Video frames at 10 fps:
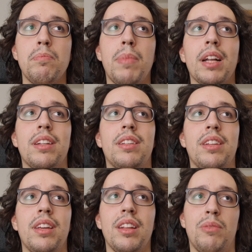But
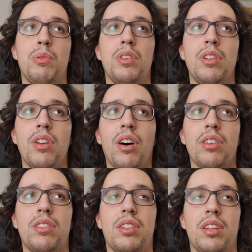it would
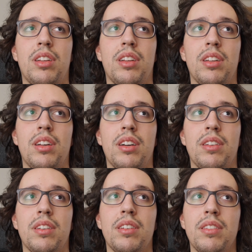not
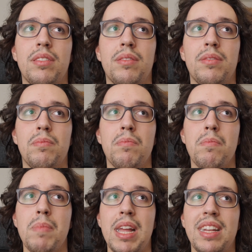
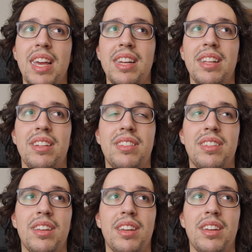maintain
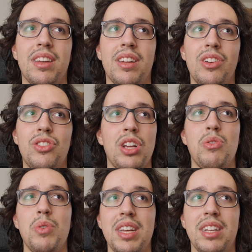its
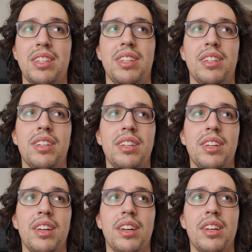genuinity.
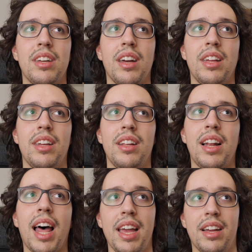I
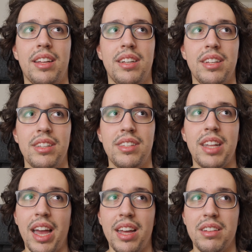like these
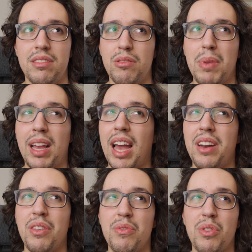diaries to be
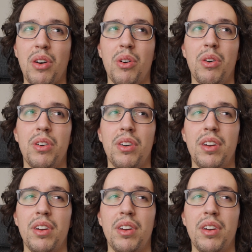kind of raw.